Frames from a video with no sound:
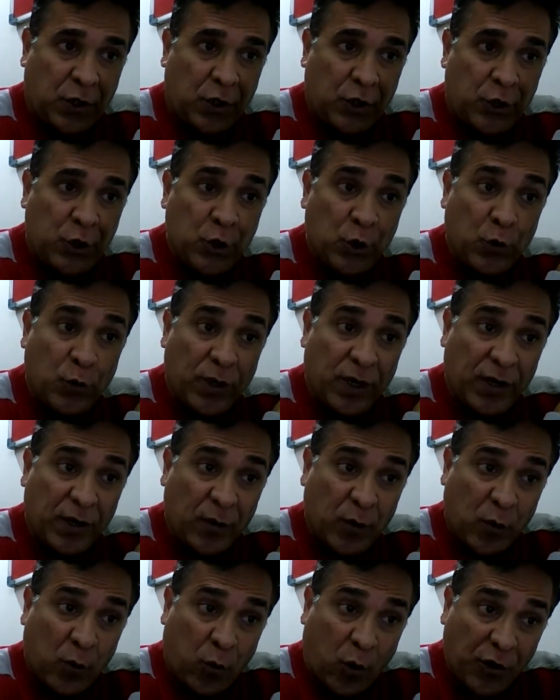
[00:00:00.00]
you
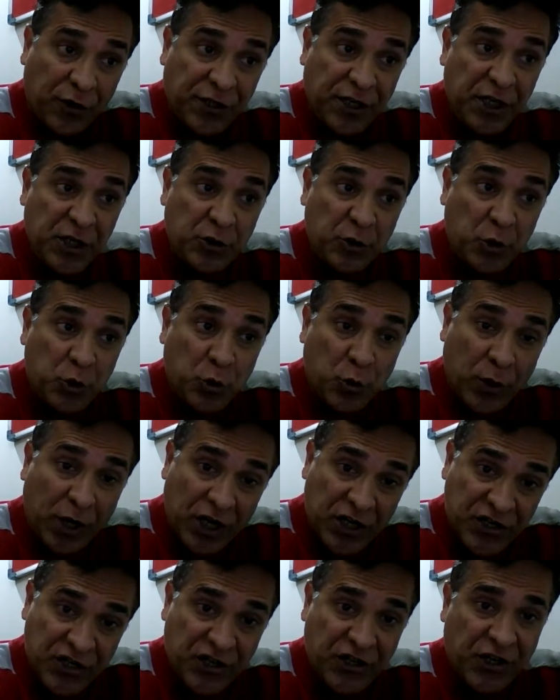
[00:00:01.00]
were wanting to do
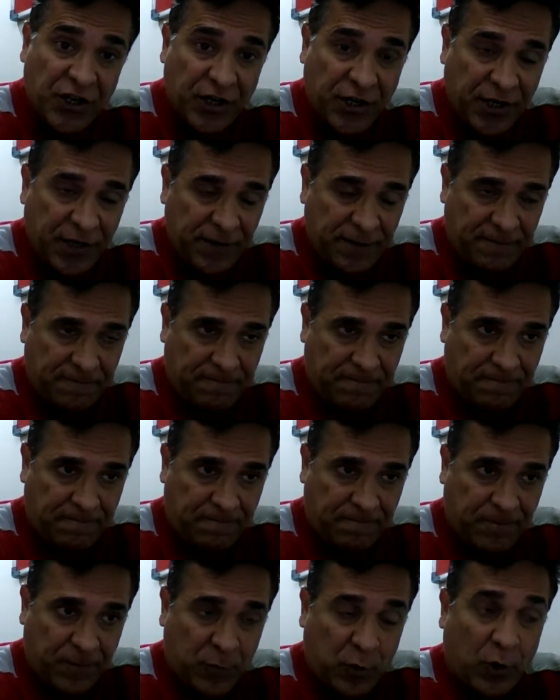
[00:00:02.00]
engineering,
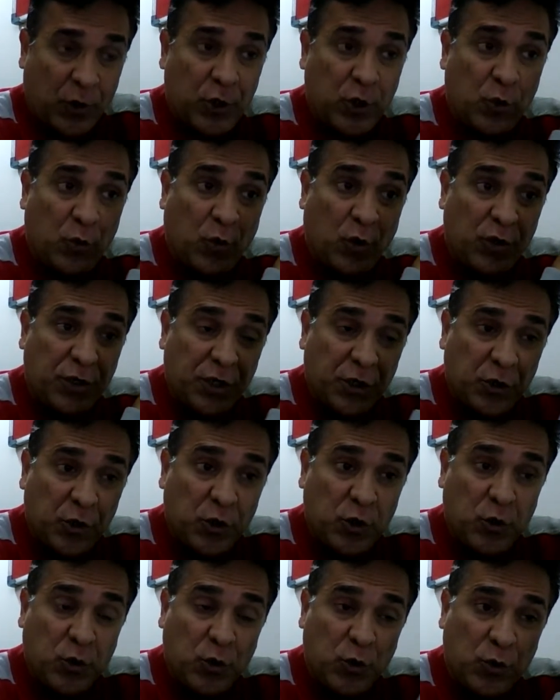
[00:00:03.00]
or you wanted to
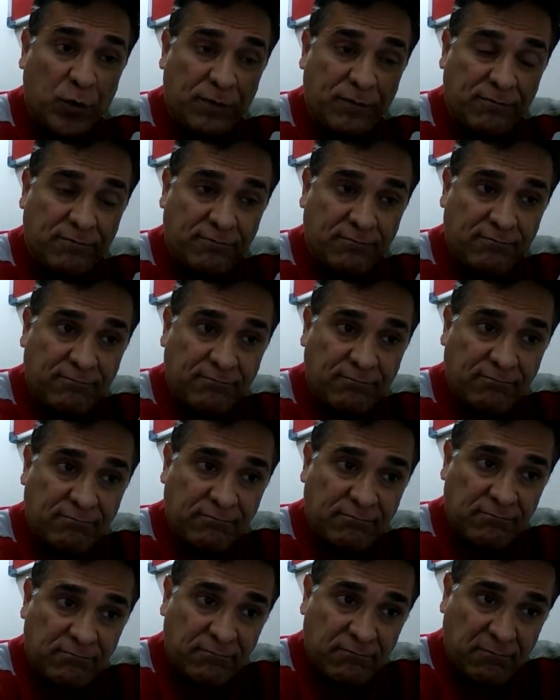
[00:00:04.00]
do
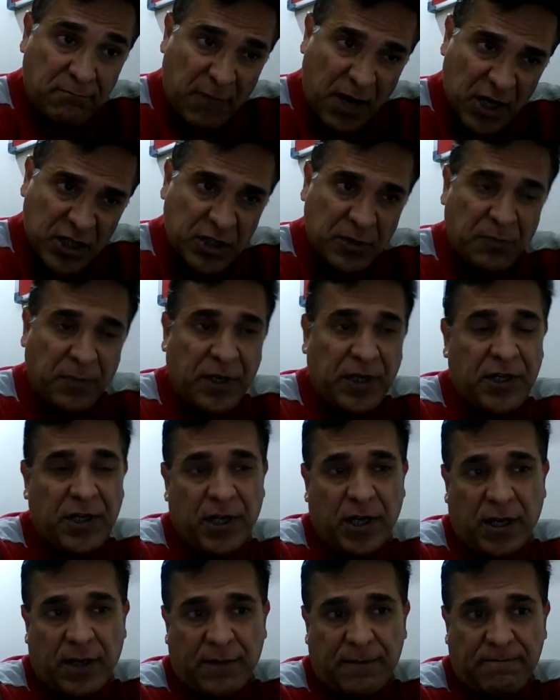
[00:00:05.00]
mass
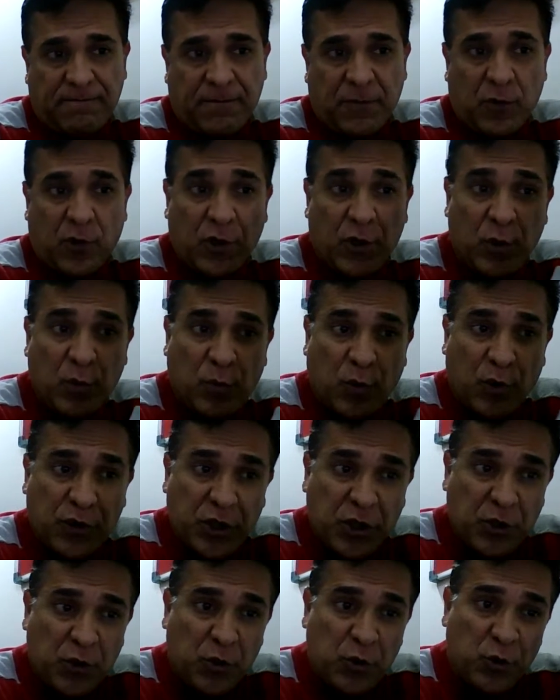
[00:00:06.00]
media, or you
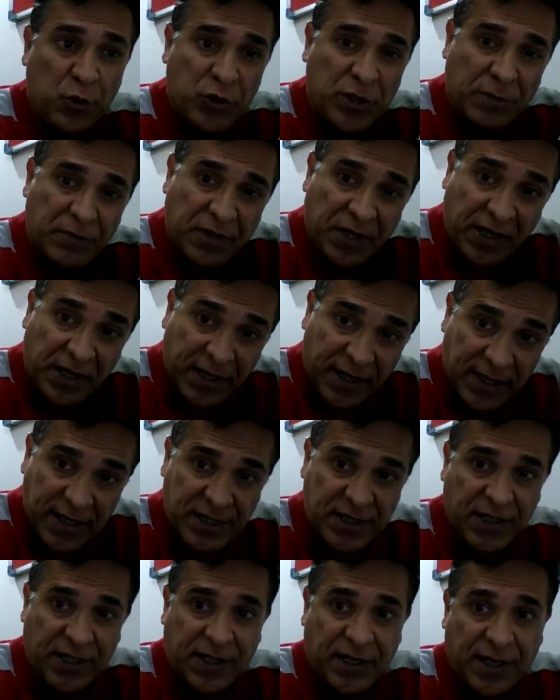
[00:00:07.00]
wanted to do something
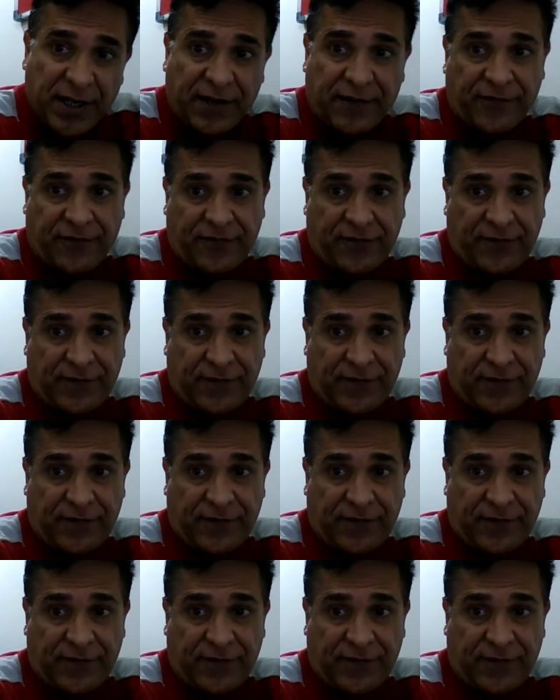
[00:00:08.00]
else in life,